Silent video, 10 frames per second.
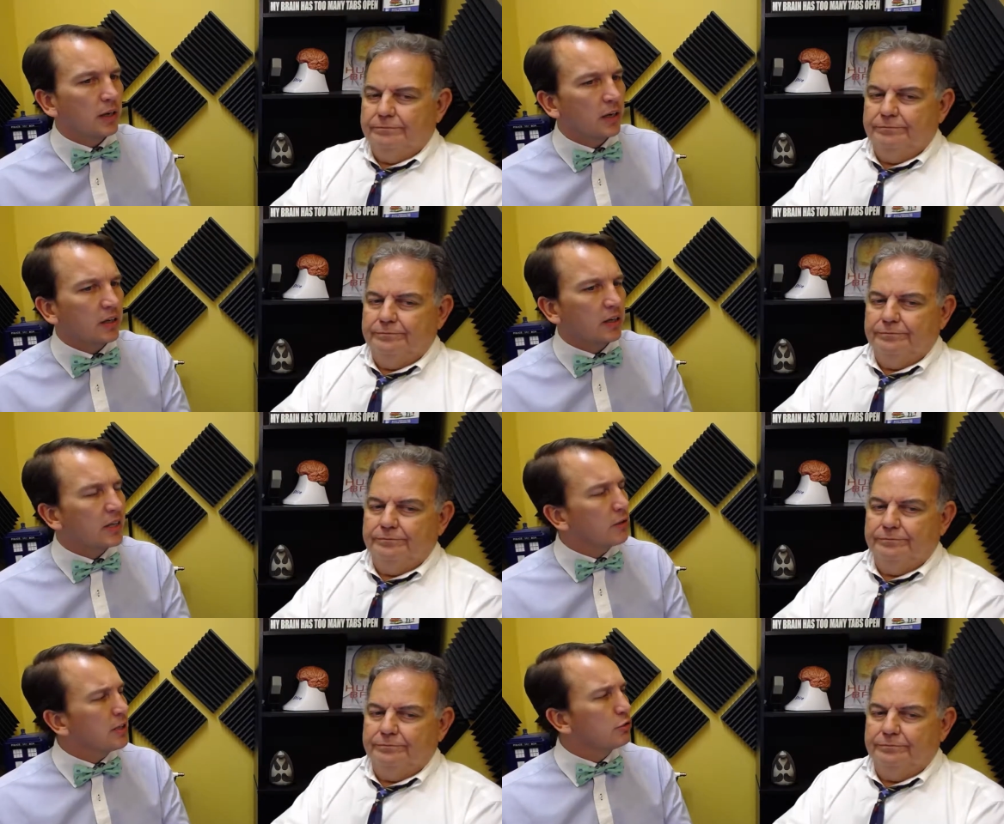Speaker 1: by uh,
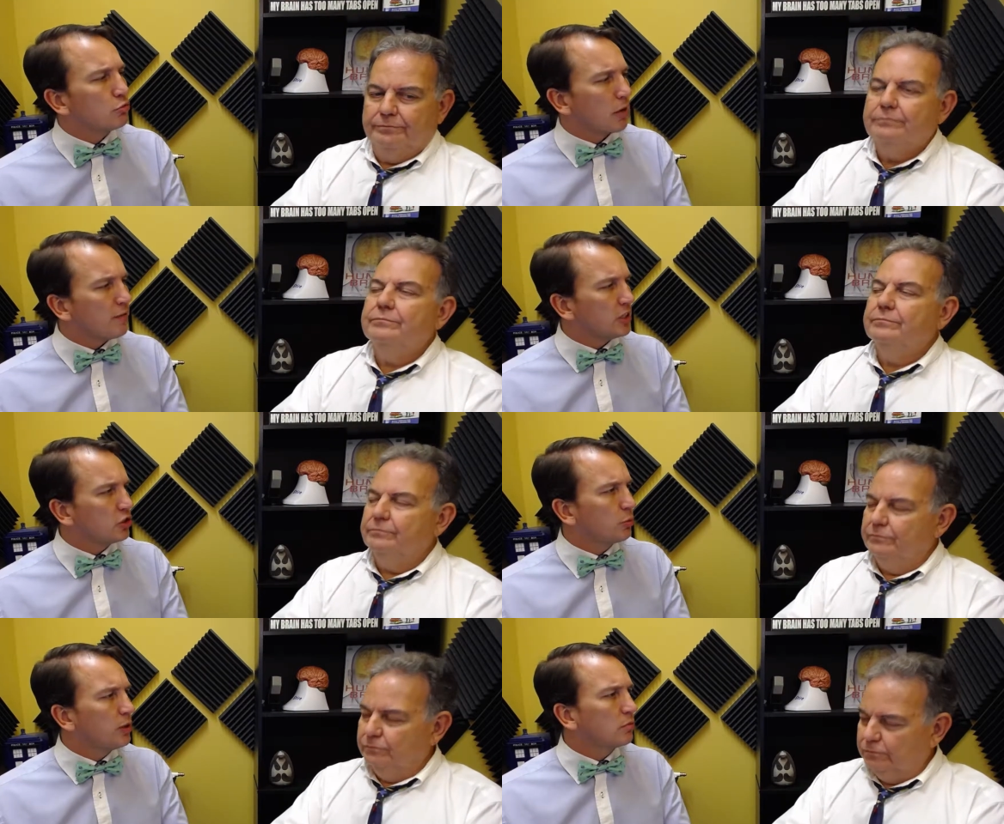Gary
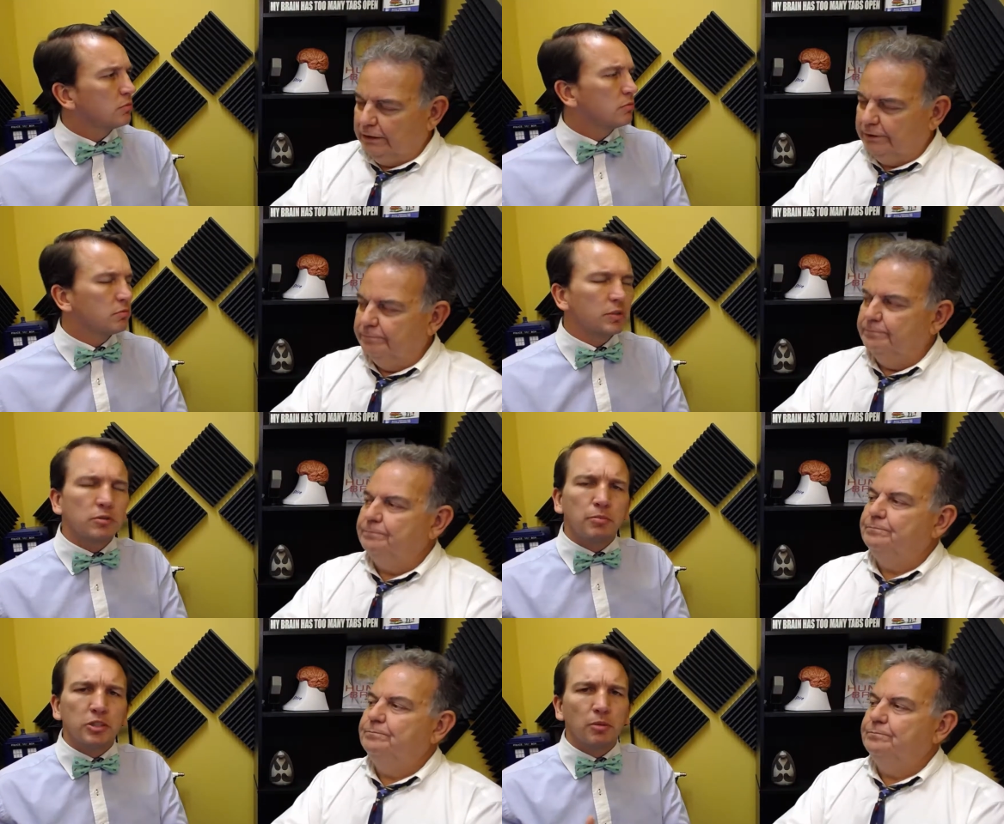Drevitch. We don't, we don't
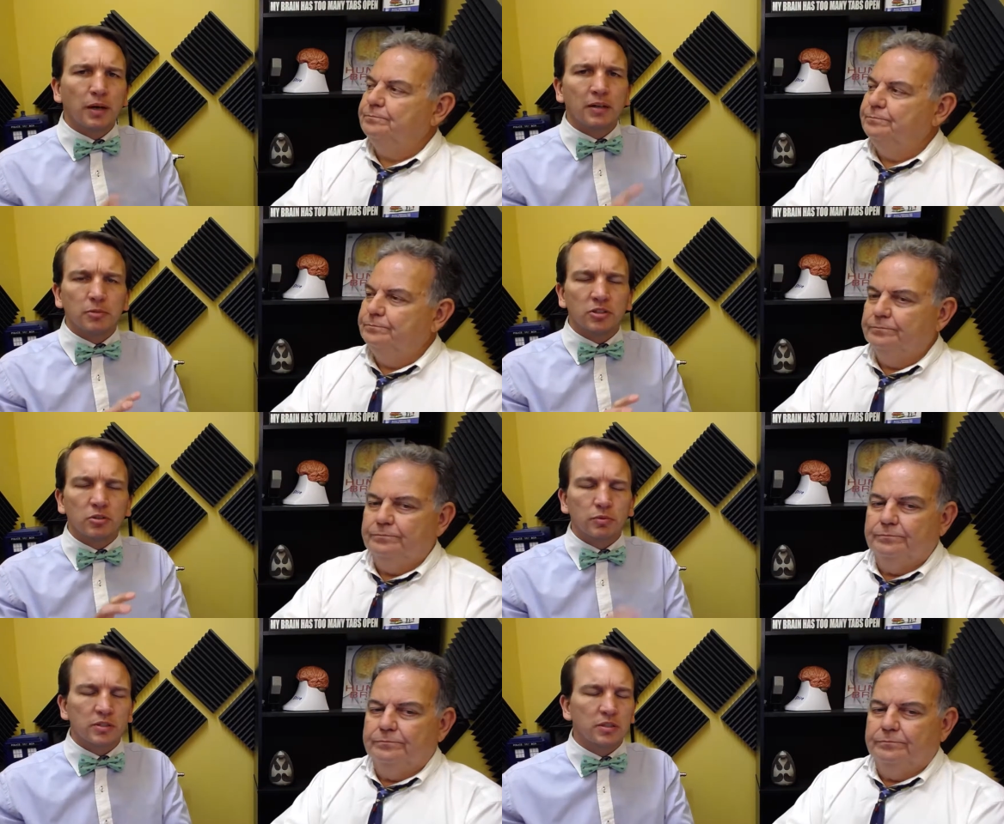know much about him because there
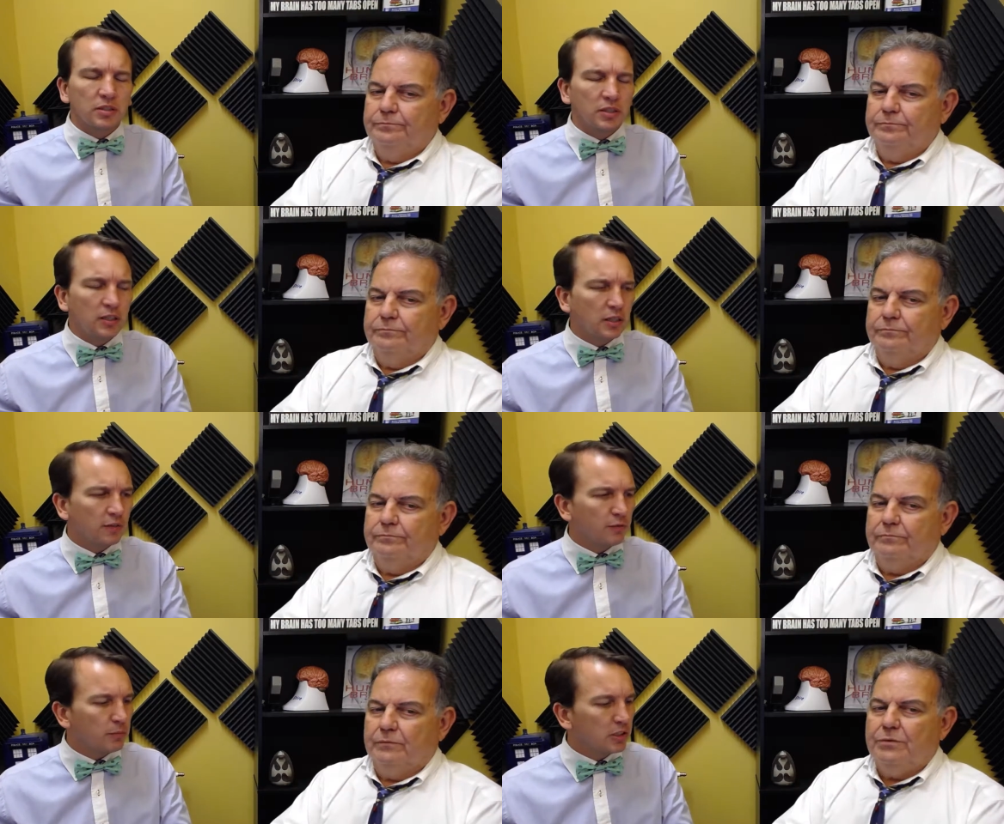wasn't any
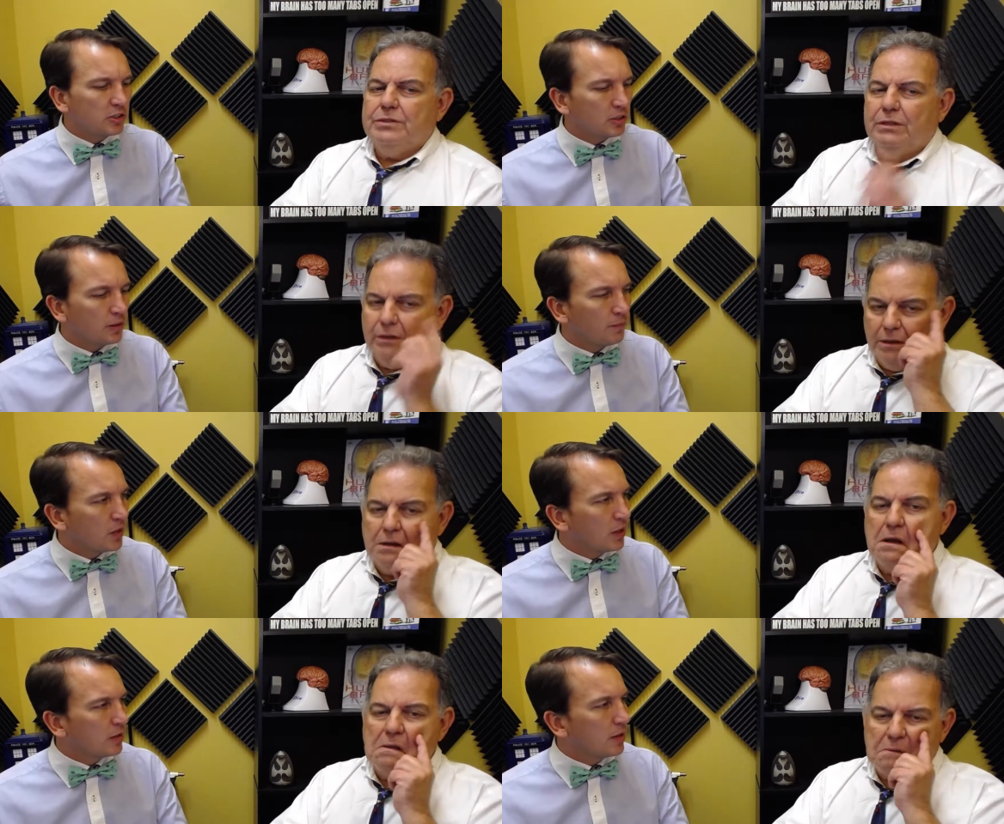information
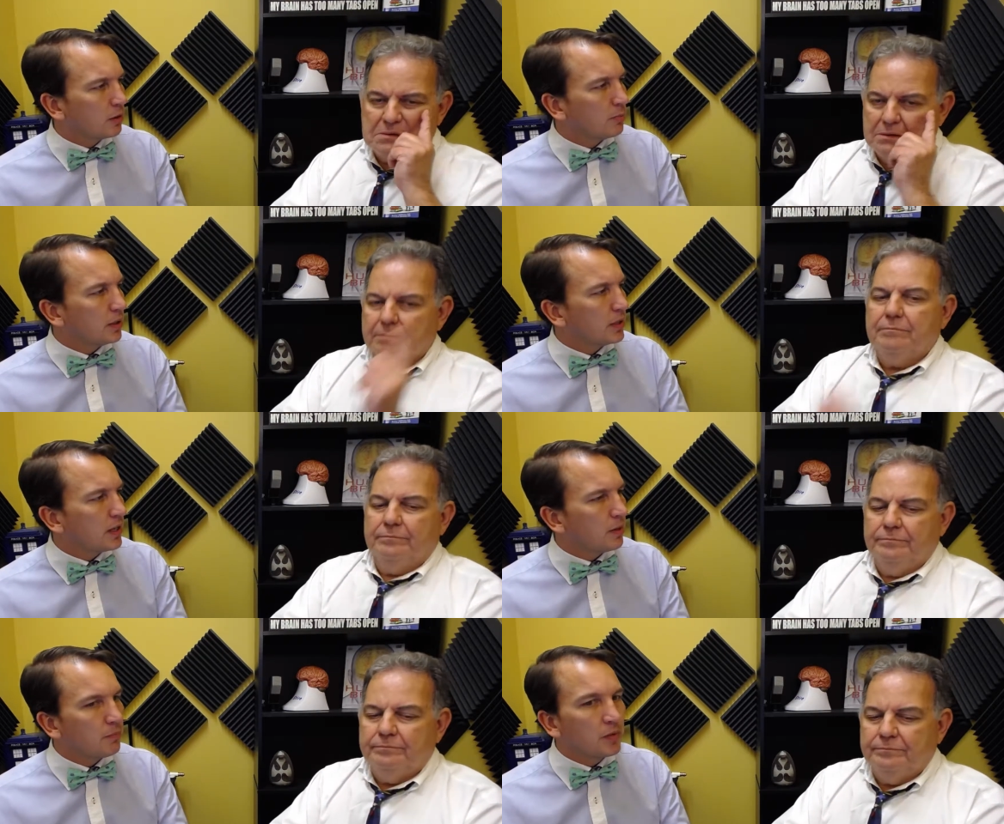yeah, there, there but,
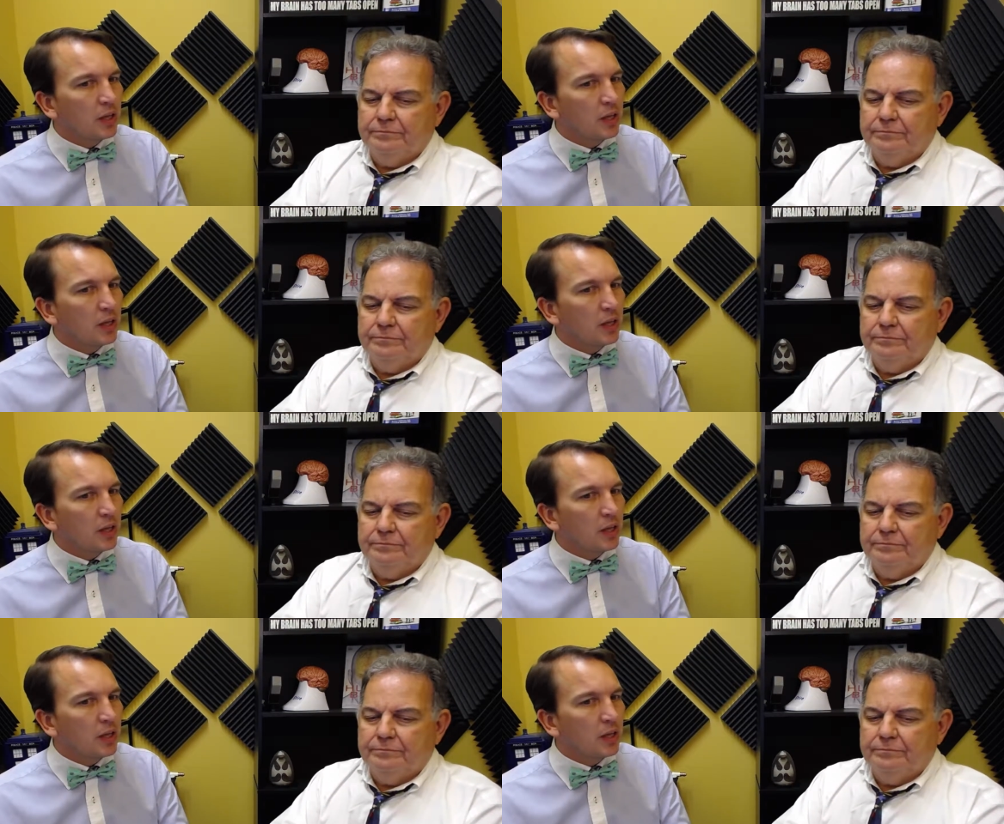um,